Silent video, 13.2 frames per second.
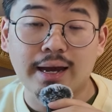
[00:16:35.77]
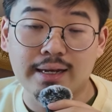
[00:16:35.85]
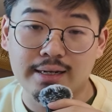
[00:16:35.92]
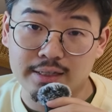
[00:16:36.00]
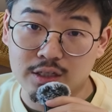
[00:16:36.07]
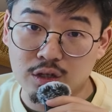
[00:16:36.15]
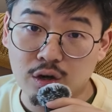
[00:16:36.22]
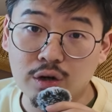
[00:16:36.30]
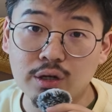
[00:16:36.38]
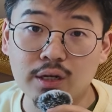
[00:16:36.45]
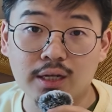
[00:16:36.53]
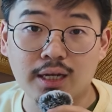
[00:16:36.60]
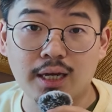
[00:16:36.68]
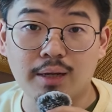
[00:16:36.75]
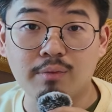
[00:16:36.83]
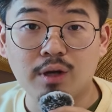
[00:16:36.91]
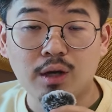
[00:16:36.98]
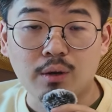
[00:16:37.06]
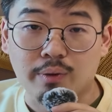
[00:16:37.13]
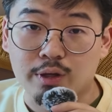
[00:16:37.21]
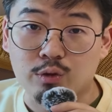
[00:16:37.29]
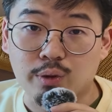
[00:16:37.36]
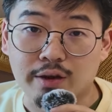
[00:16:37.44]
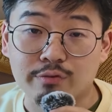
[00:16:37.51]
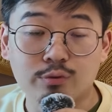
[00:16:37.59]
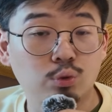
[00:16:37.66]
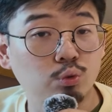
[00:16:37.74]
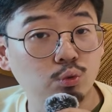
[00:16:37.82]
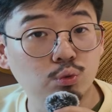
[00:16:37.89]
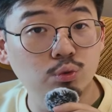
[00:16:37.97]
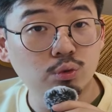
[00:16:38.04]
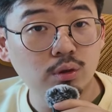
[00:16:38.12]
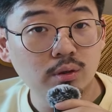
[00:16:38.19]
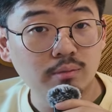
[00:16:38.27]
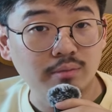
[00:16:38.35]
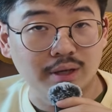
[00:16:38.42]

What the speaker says: And later on in the game, where you have 2,